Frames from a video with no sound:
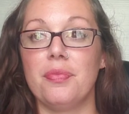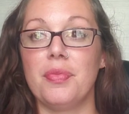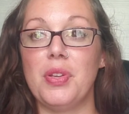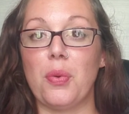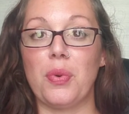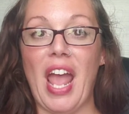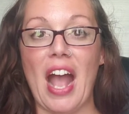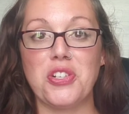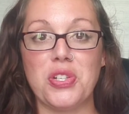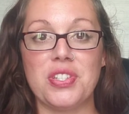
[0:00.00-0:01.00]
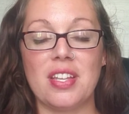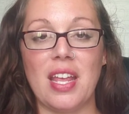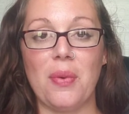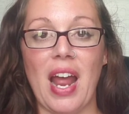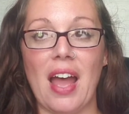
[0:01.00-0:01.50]
reactions that
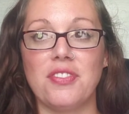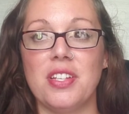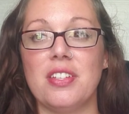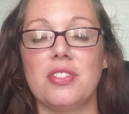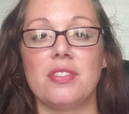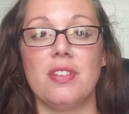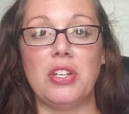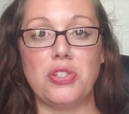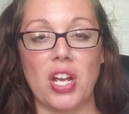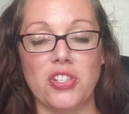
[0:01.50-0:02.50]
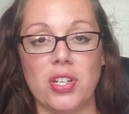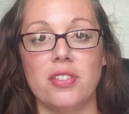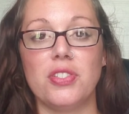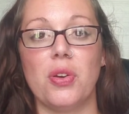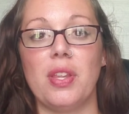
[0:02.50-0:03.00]
they would have to this
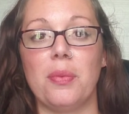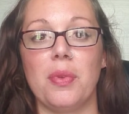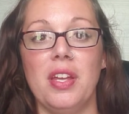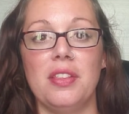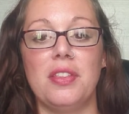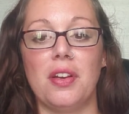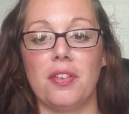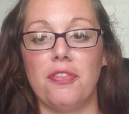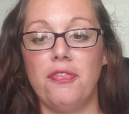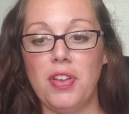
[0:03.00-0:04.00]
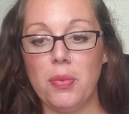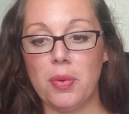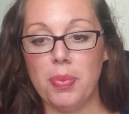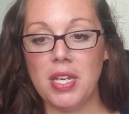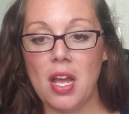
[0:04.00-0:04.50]
injection. So their feet
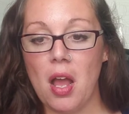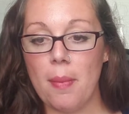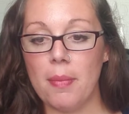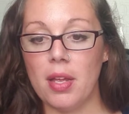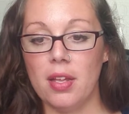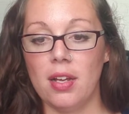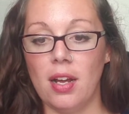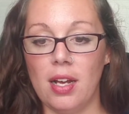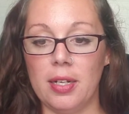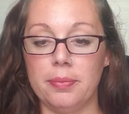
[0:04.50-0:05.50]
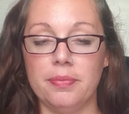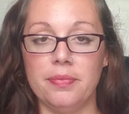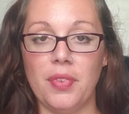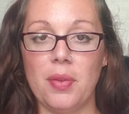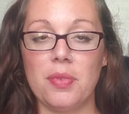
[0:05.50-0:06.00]
would be numb,
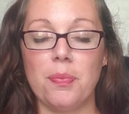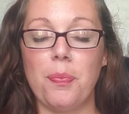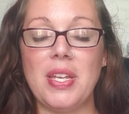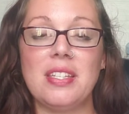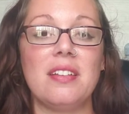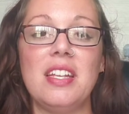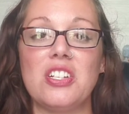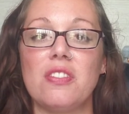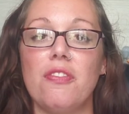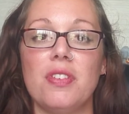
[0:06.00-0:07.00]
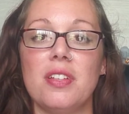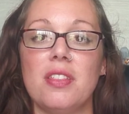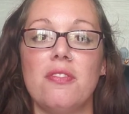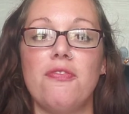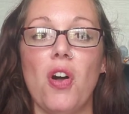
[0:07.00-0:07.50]
basically just
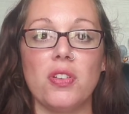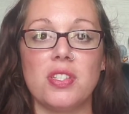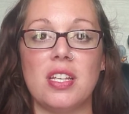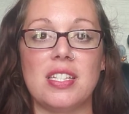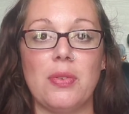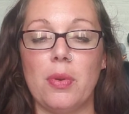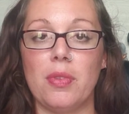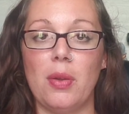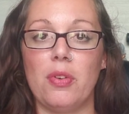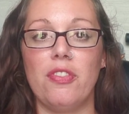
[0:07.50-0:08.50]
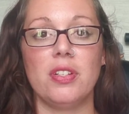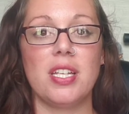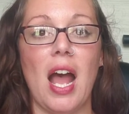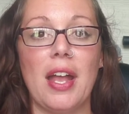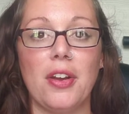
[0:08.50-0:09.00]
false things. They would feel
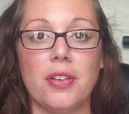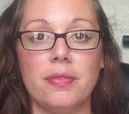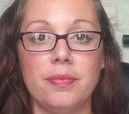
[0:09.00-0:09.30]
tired,